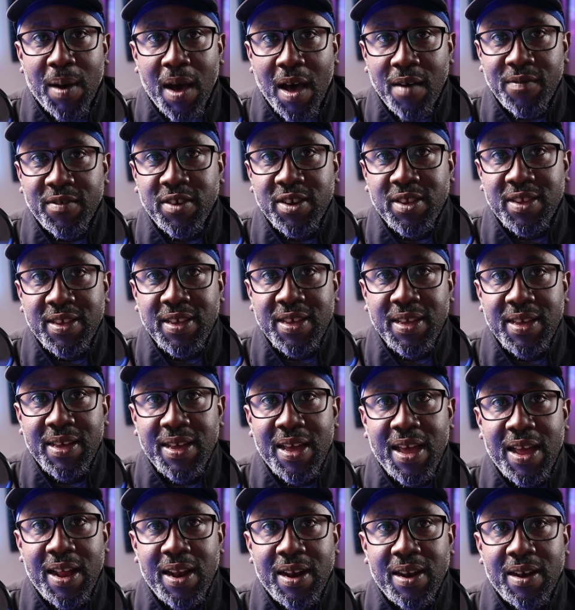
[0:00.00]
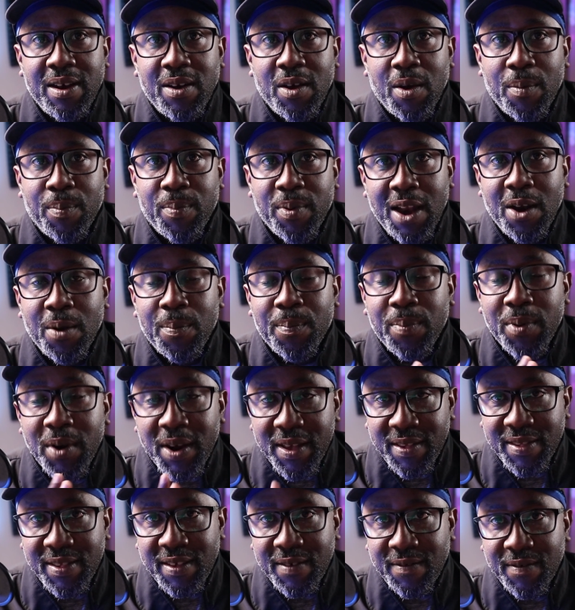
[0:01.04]
poverty and an
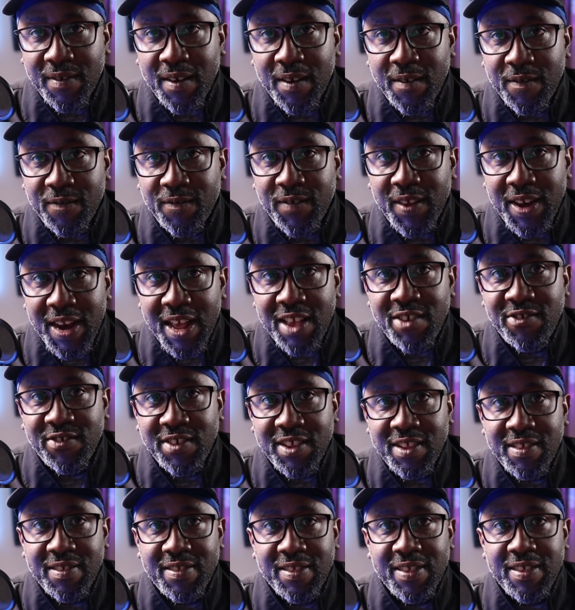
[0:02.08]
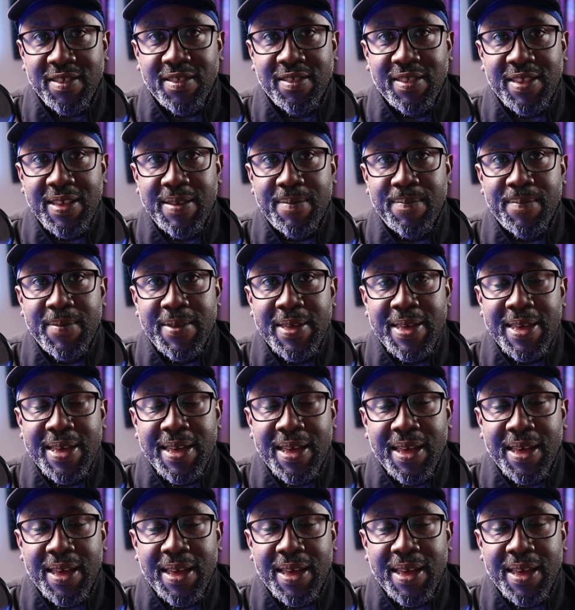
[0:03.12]
oppressive financial system